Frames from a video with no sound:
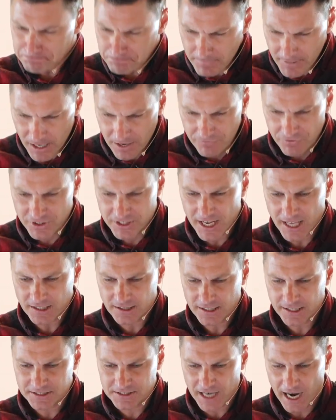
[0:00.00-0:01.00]

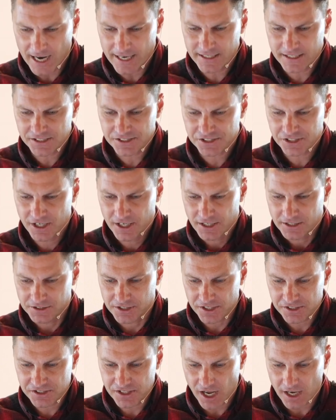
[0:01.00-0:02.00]
Evidently, Titus
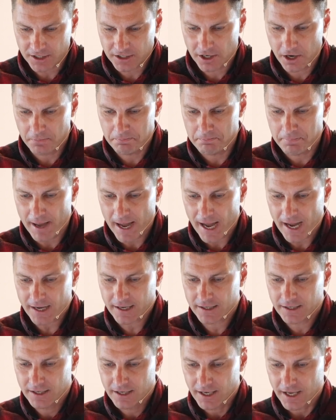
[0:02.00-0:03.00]
does not come back,
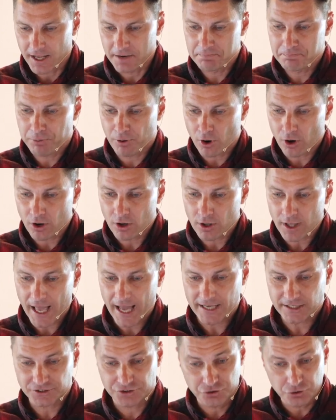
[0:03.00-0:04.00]
and Paul
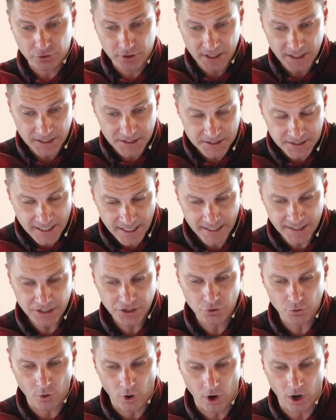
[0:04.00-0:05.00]
had to
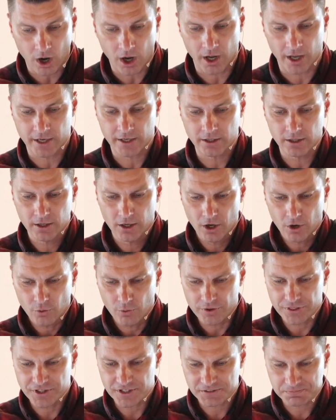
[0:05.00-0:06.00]
continue on
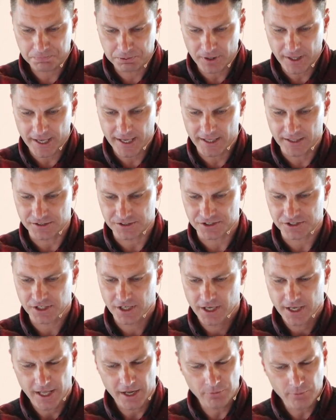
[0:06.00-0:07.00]
with his plans.
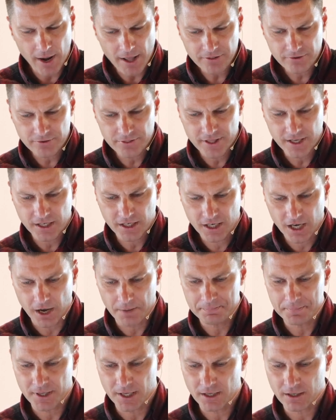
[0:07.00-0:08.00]
And rather than
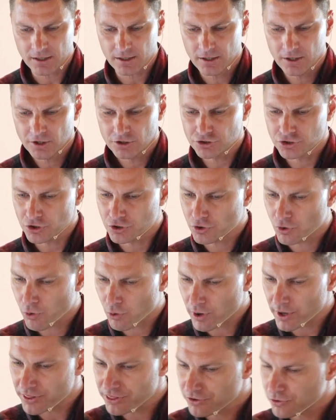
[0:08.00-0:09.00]
coming to
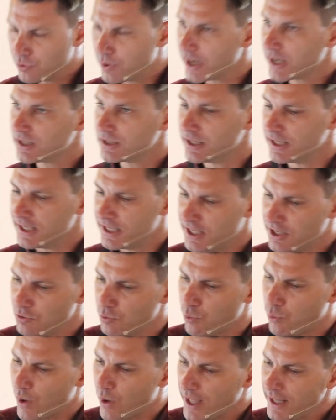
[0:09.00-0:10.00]
Corinth quickly, he
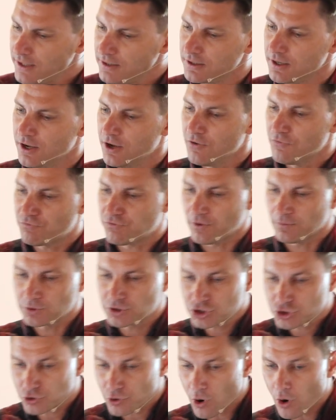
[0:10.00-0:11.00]
went from
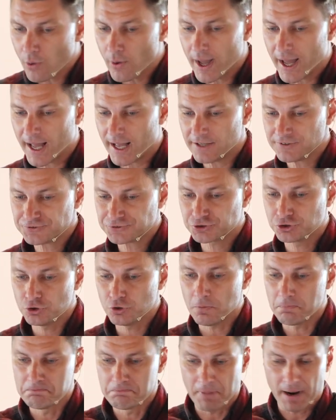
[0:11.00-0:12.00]
Troas to
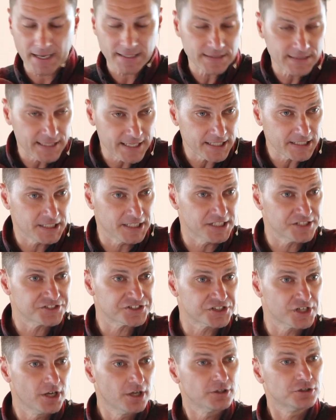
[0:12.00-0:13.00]
Miletus
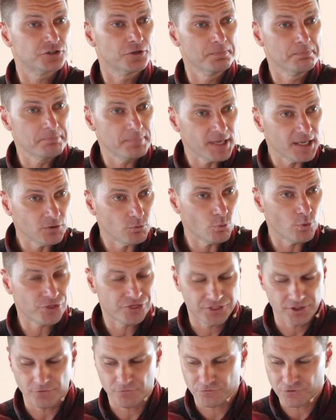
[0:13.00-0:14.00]
to meet with
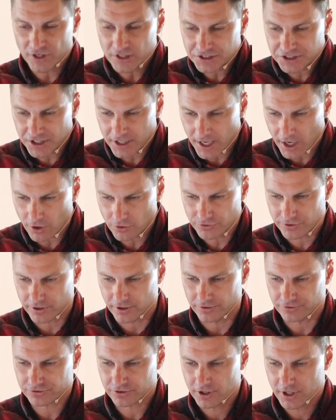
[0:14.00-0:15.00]
the Ephesian
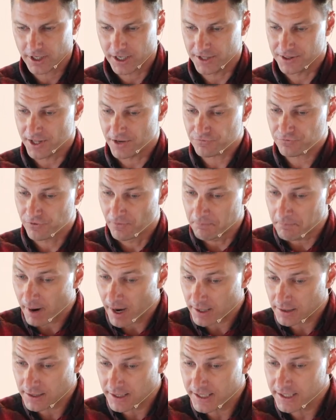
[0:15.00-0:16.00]
elders. And then from
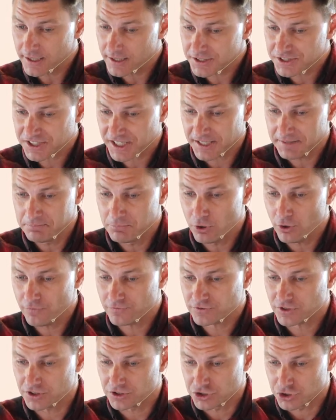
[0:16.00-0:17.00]
Miletus, he moved
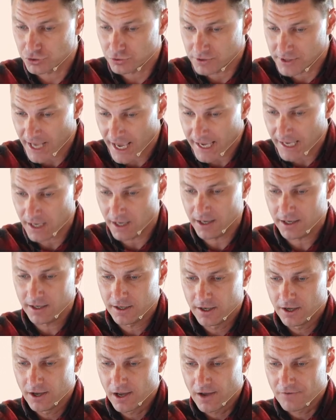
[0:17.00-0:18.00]
to Judea
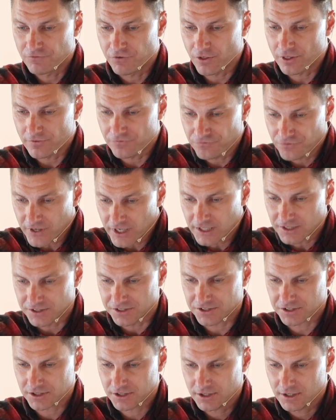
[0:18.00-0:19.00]
for the
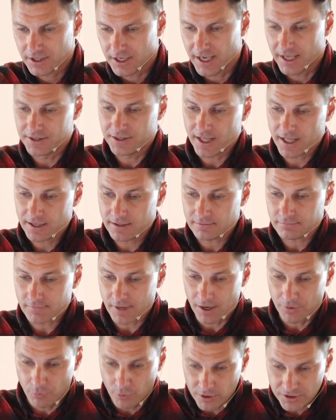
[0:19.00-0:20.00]
feast. And then
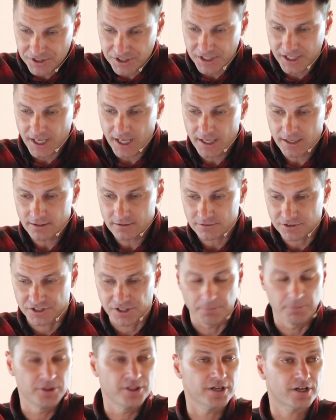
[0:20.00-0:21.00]
once again, some
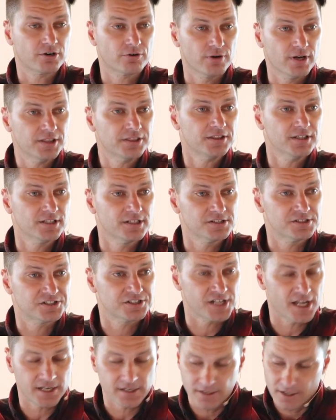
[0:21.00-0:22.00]
of the Corinthians
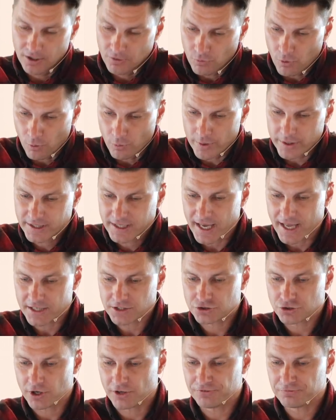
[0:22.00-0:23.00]
said, well, we can't
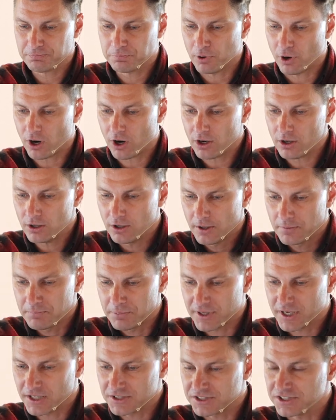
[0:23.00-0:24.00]
trust Paul
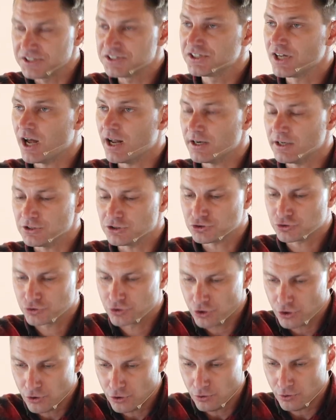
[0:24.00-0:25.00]
because he's not
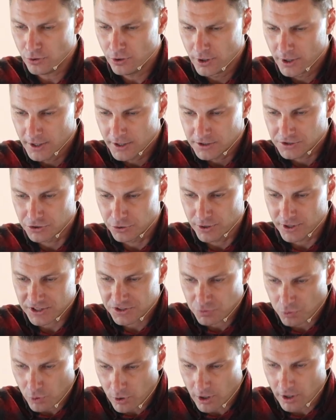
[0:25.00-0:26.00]
true to his
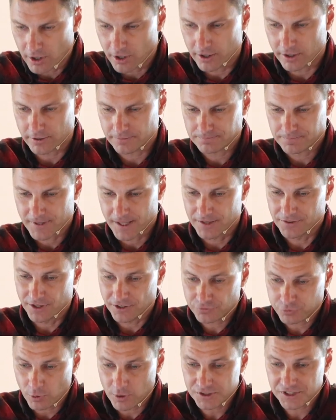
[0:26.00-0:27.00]
word. And thus,
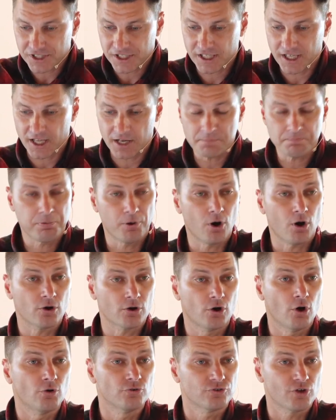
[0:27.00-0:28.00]
once again, Paul
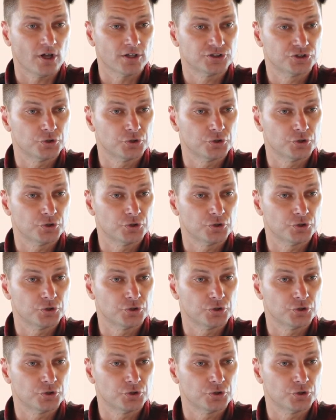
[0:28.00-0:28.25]
goes on to